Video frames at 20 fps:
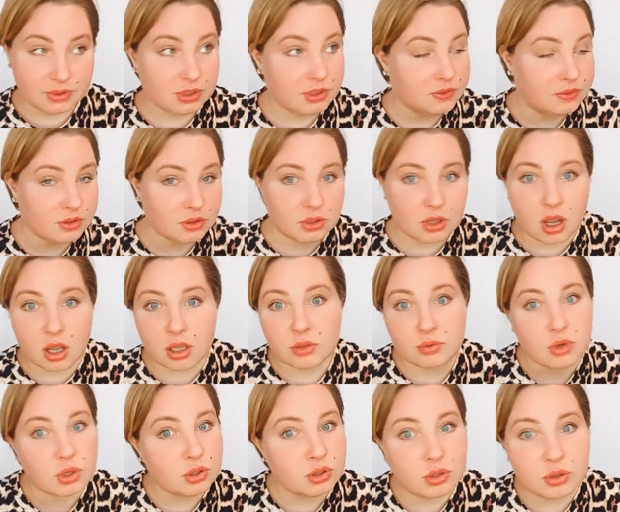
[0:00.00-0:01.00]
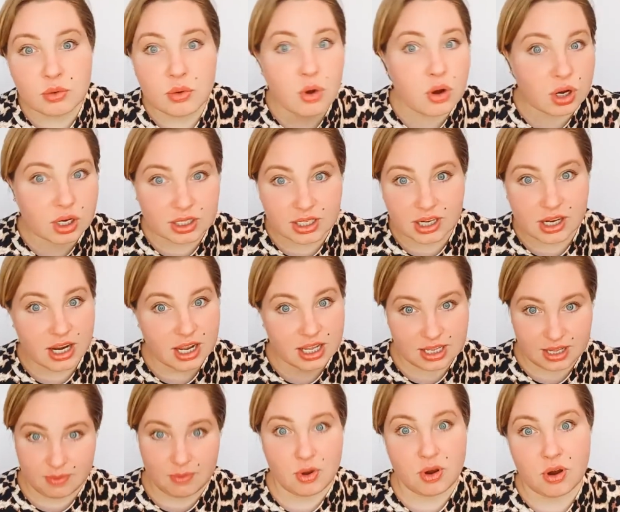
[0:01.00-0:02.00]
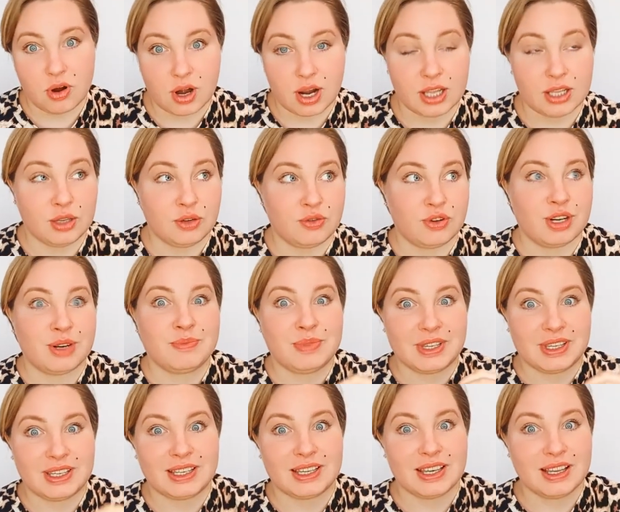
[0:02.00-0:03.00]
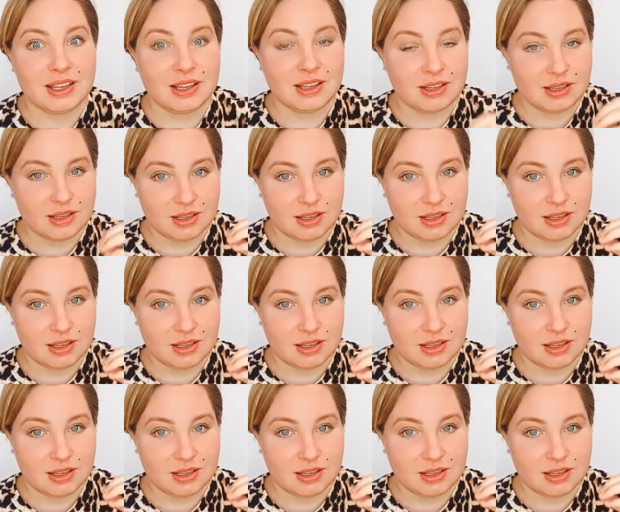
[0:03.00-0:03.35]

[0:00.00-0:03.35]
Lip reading: if you don't want to work there anymore, and you will be